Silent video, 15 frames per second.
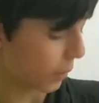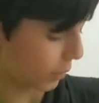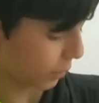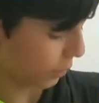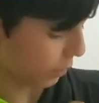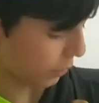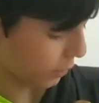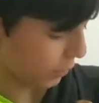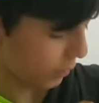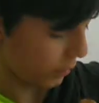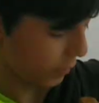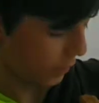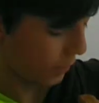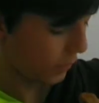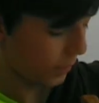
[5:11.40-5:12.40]
So
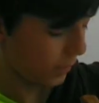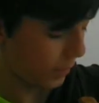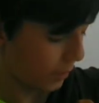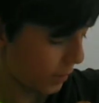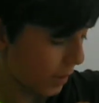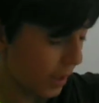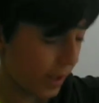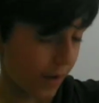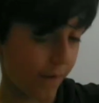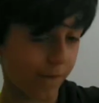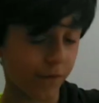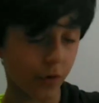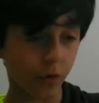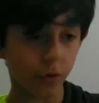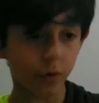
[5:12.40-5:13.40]
if
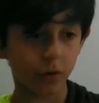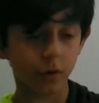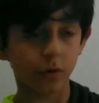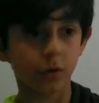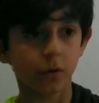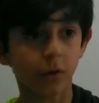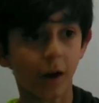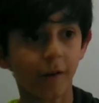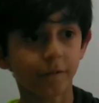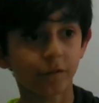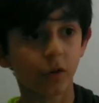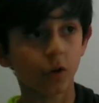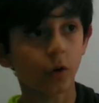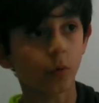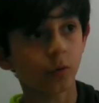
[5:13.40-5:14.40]
you have
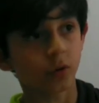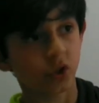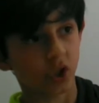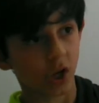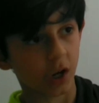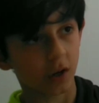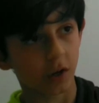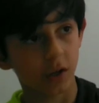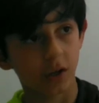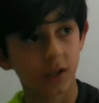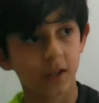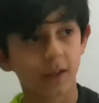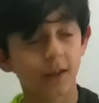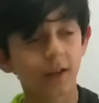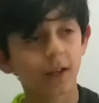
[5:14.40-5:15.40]
to go and check it
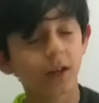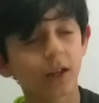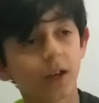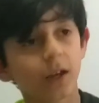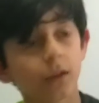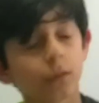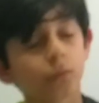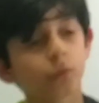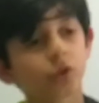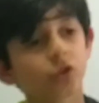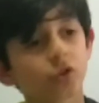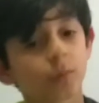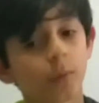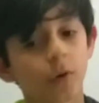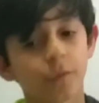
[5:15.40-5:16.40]
yearly, switch
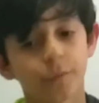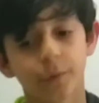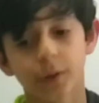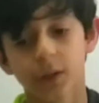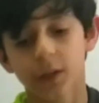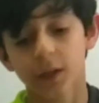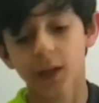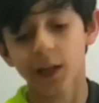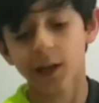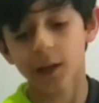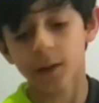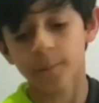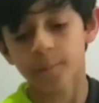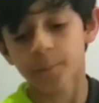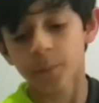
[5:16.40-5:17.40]
them over
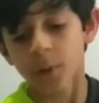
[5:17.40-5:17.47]
yearly.